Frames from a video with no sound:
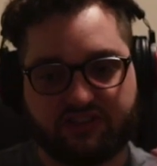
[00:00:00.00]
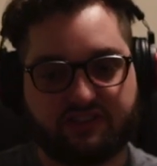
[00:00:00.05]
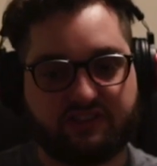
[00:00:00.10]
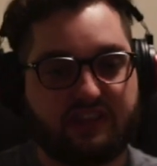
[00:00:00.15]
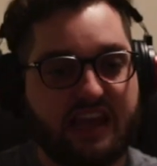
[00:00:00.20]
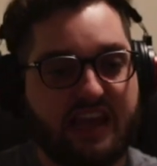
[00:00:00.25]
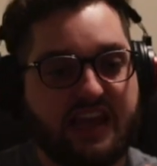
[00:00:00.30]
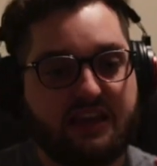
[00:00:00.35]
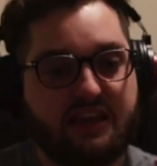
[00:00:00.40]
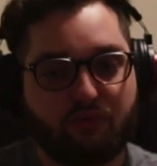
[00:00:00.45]

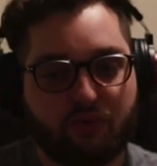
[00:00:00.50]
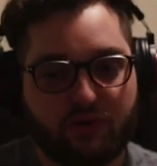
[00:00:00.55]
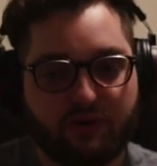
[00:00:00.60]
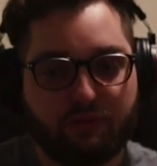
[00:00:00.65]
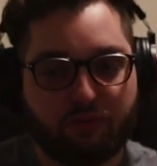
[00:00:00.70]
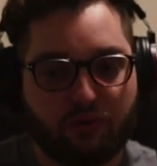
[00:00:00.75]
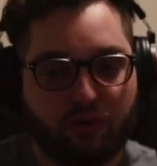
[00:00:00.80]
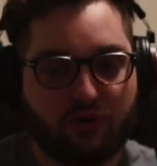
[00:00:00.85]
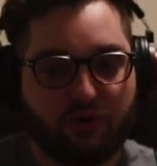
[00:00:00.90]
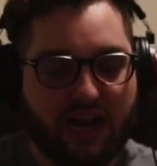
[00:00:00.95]
they
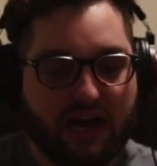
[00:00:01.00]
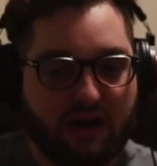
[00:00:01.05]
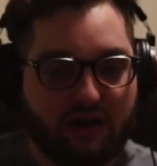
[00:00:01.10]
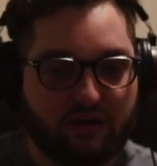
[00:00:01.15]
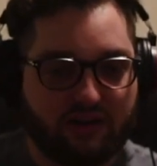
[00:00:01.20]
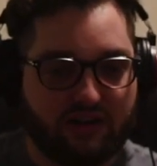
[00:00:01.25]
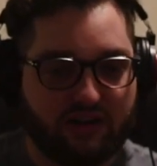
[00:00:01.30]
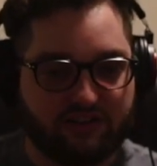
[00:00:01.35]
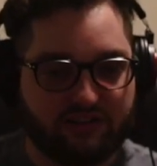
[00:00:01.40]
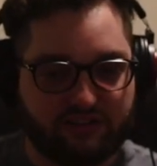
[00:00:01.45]
will put
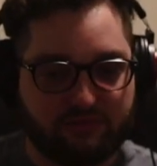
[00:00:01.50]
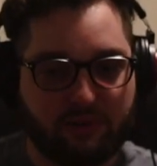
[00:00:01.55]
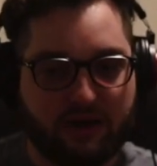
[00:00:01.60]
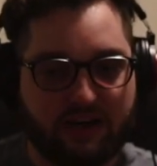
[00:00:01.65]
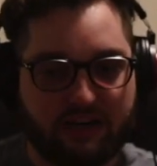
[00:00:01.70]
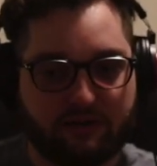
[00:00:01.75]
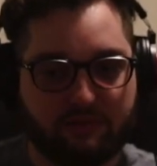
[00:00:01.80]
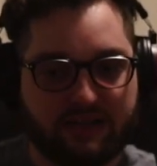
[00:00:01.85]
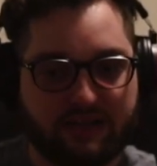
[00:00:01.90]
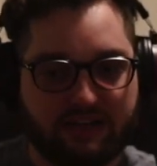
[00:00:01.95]
out a
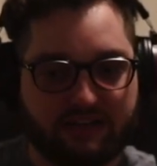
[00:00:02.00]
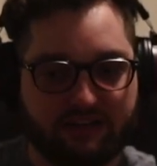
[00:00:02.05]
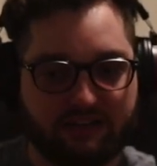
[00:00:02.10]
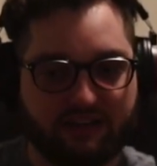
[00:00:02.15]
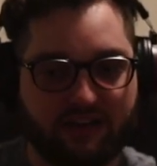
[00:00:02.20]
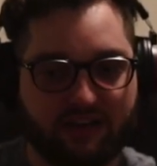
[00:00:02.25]
Spider-Man